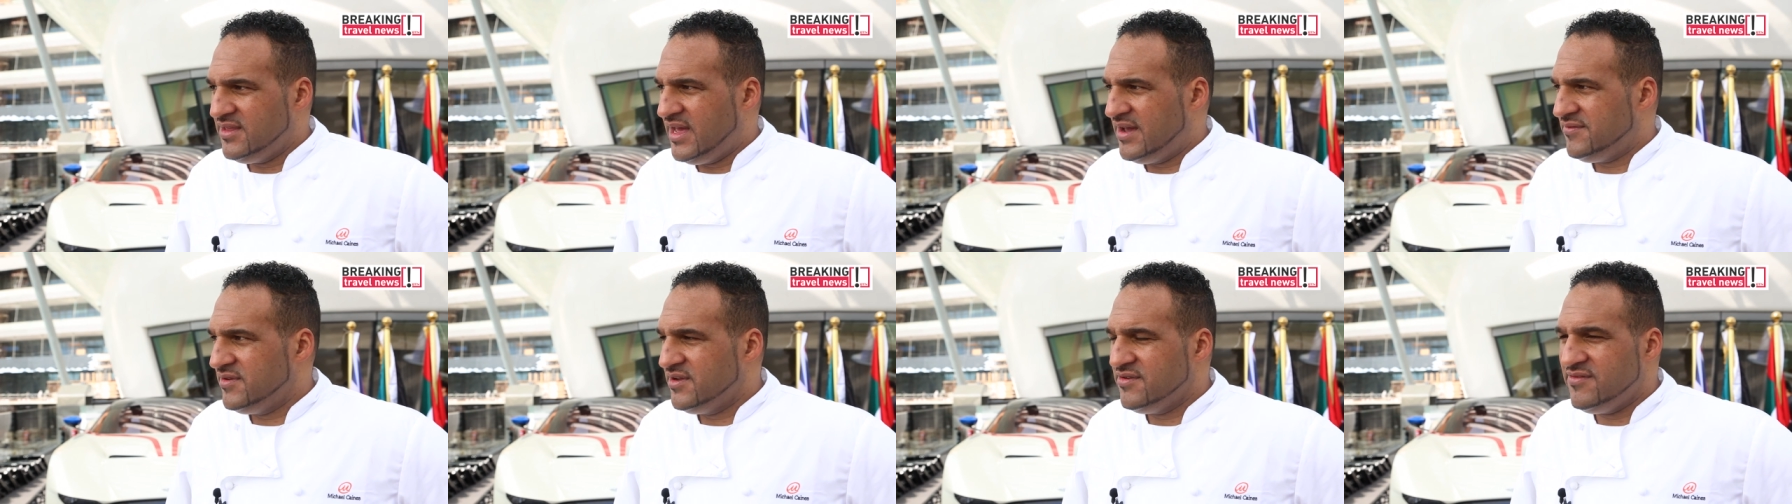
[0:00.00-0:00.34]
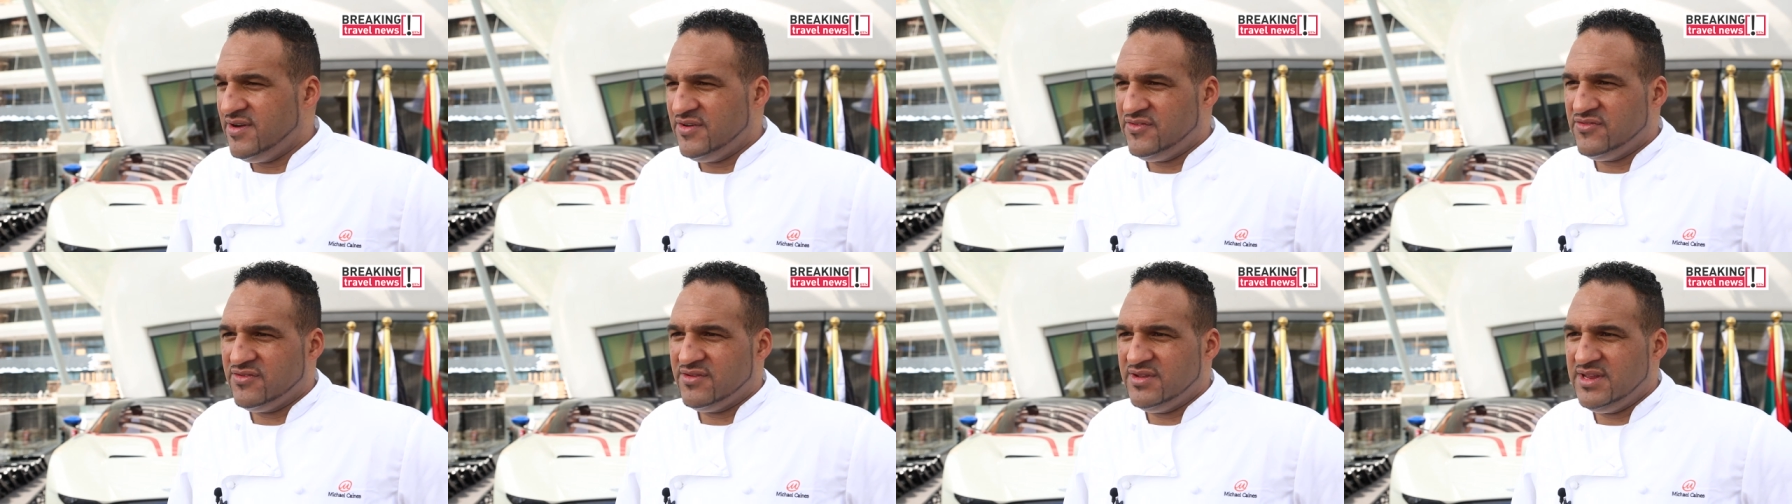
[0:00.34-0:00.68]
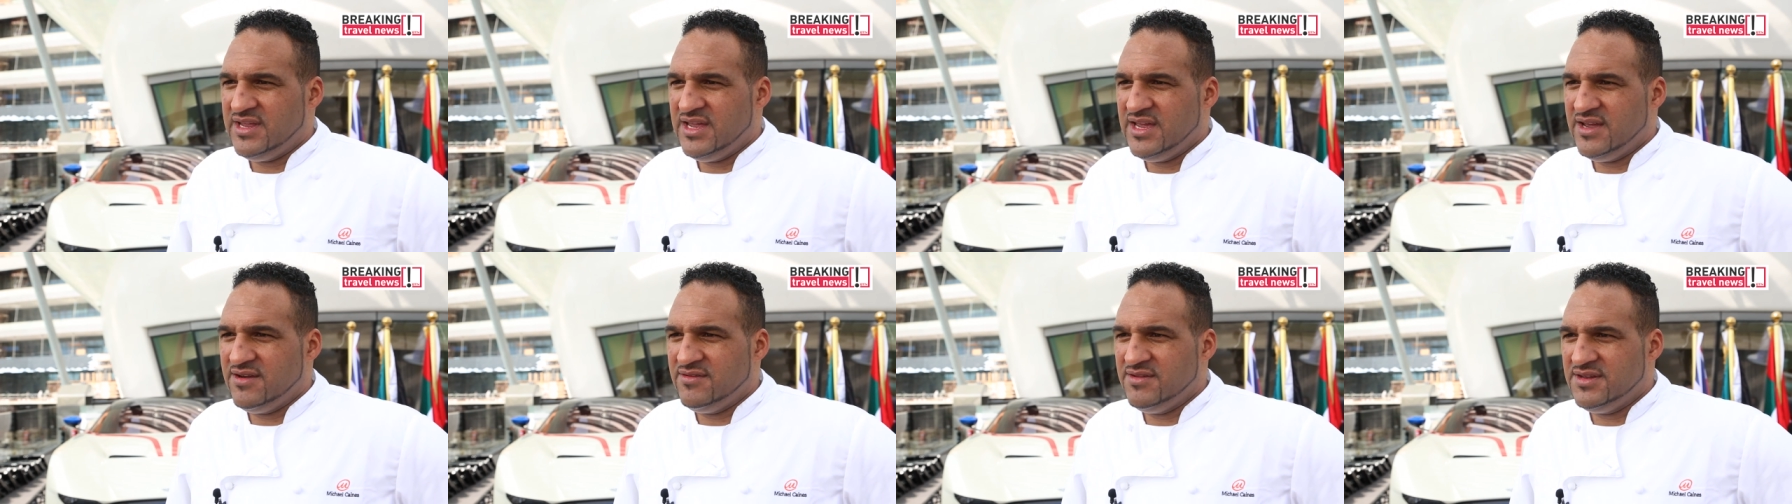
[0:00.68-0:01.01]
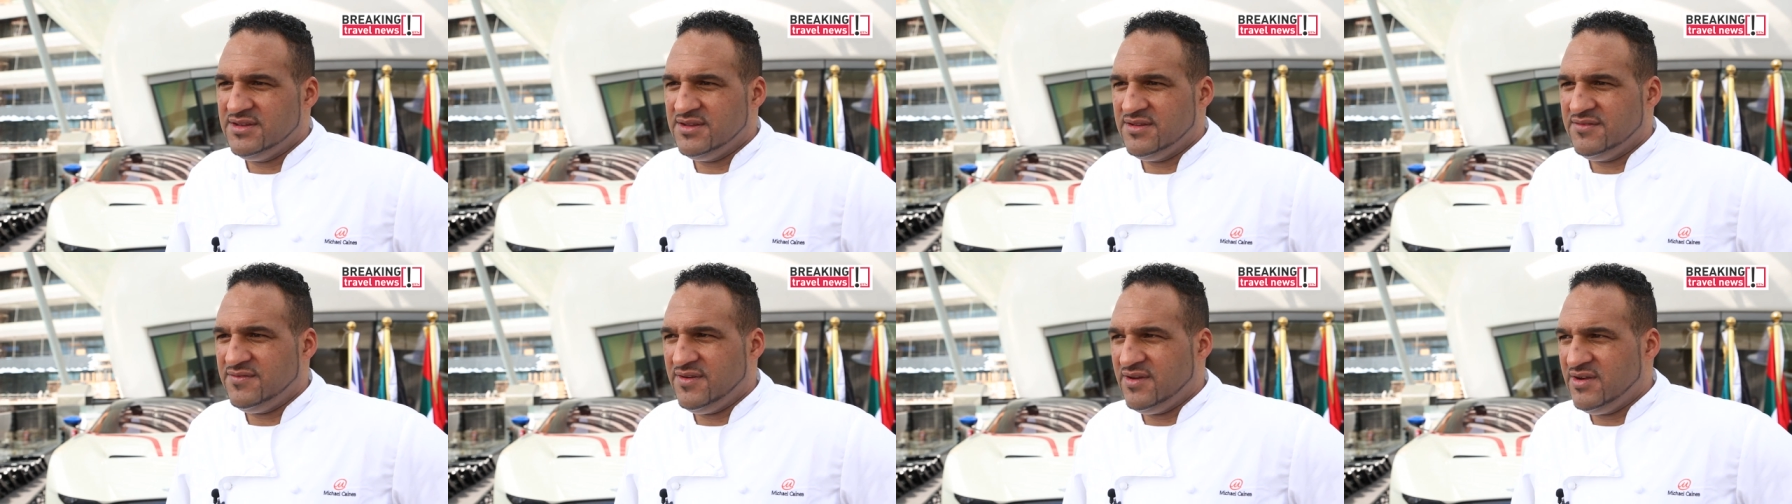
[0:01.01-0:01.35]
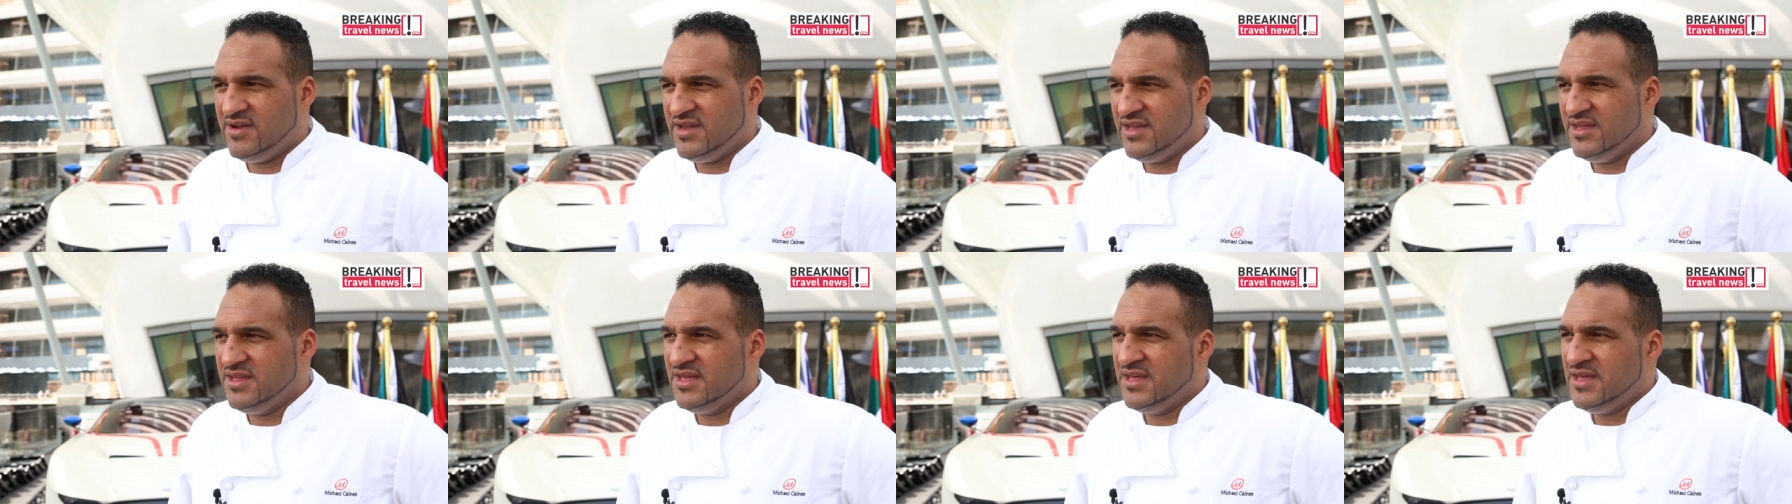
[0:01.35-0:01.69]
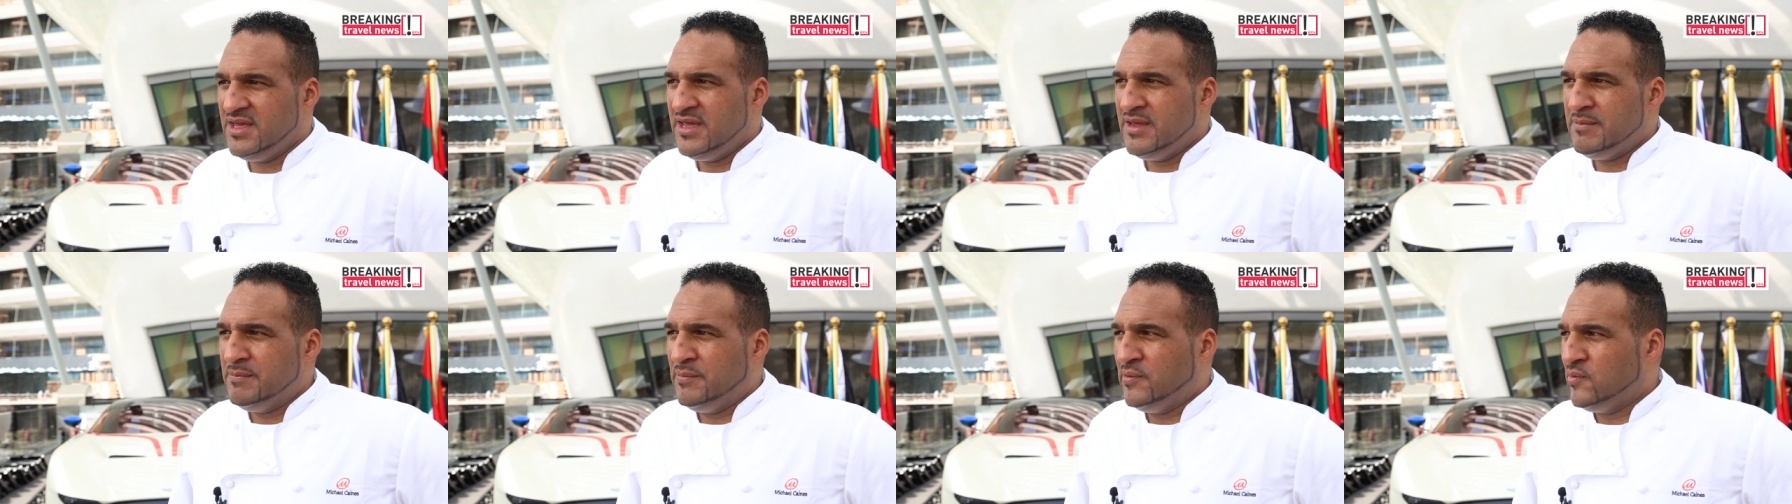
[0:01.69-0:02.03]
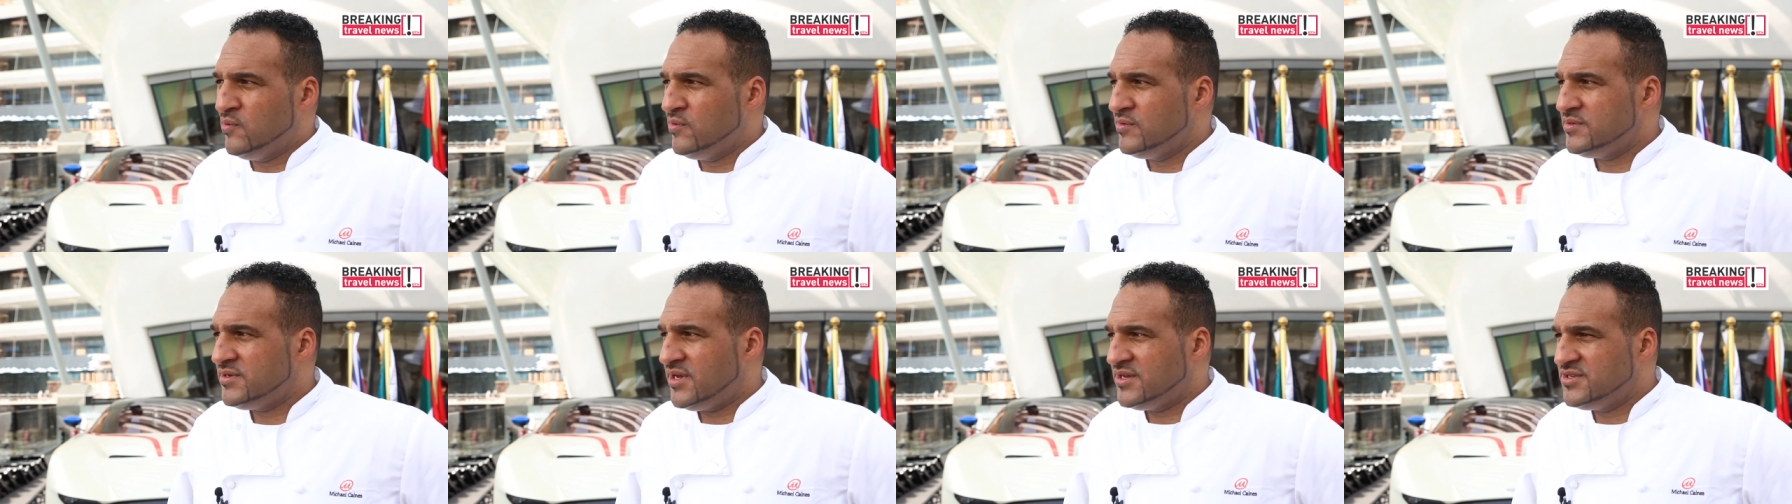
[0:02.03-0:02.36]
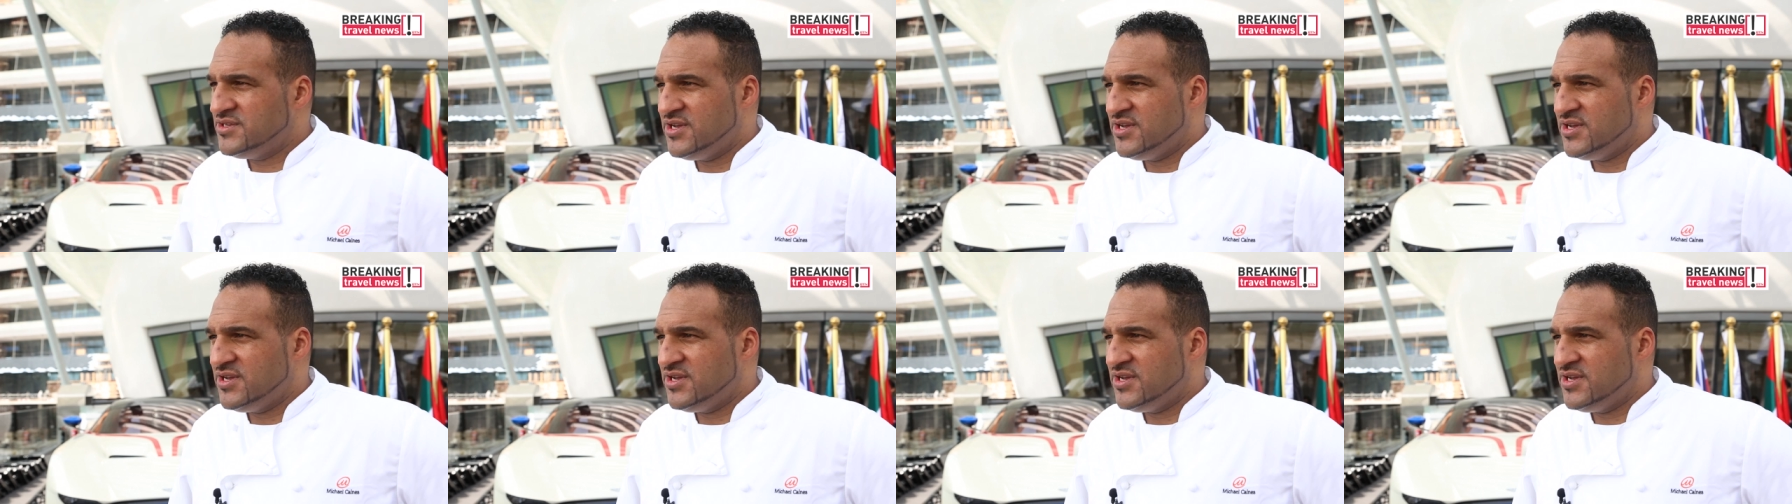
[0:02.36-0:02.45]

having a restaurant here is very important.